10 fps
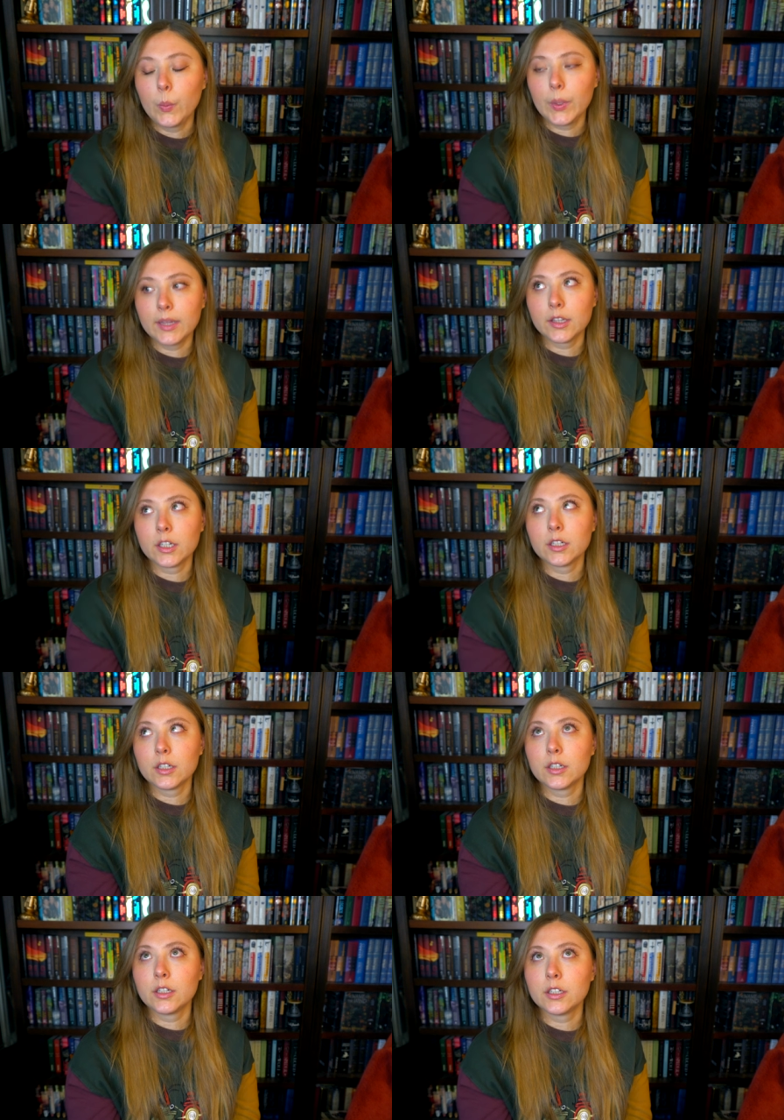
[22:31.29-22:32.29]
We
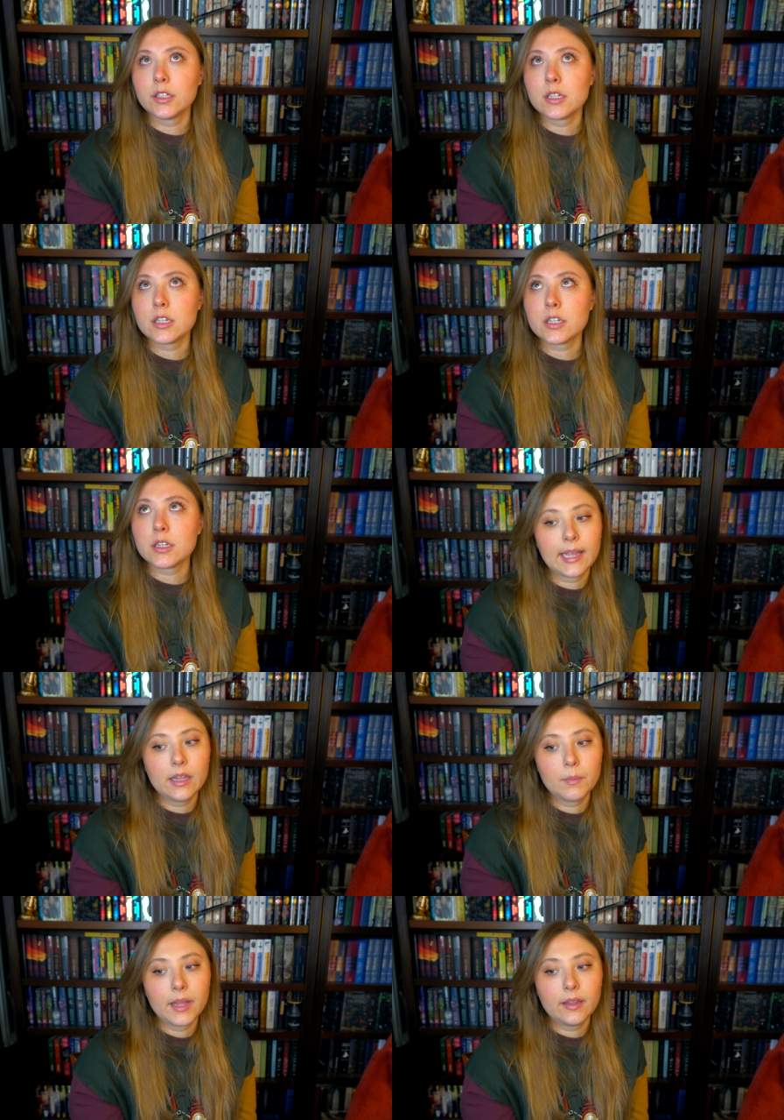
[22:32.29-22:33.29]
learned
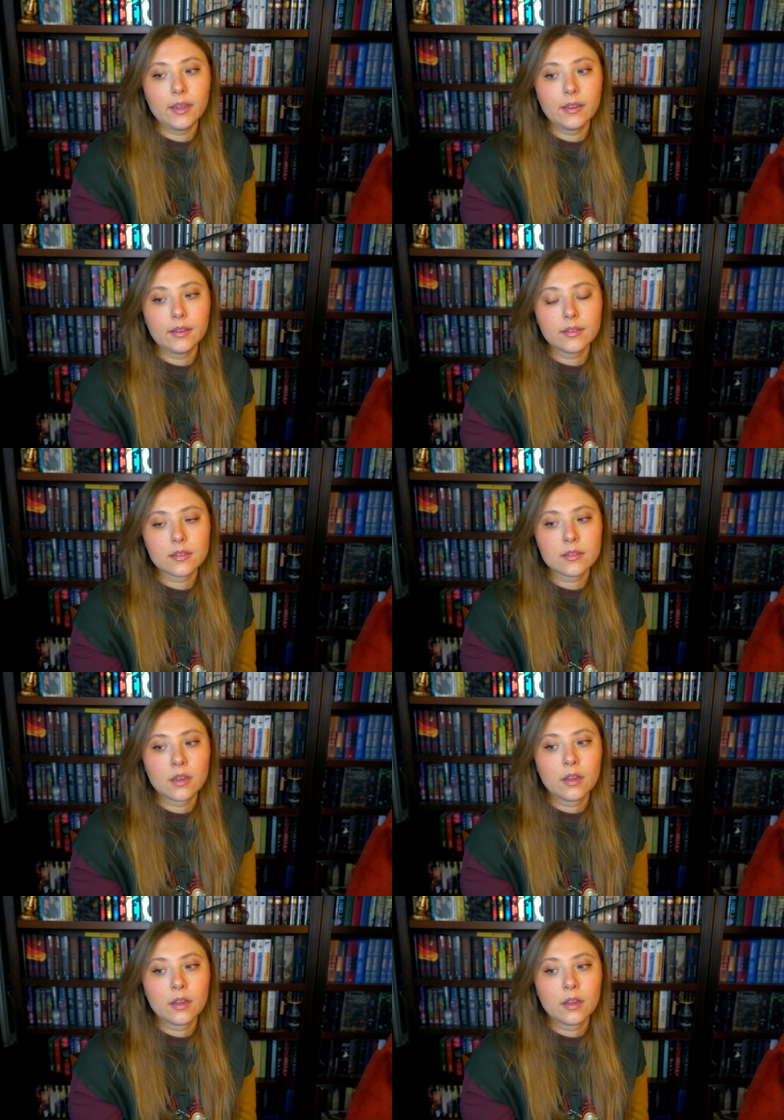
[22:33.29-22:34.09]
Kelly Belly is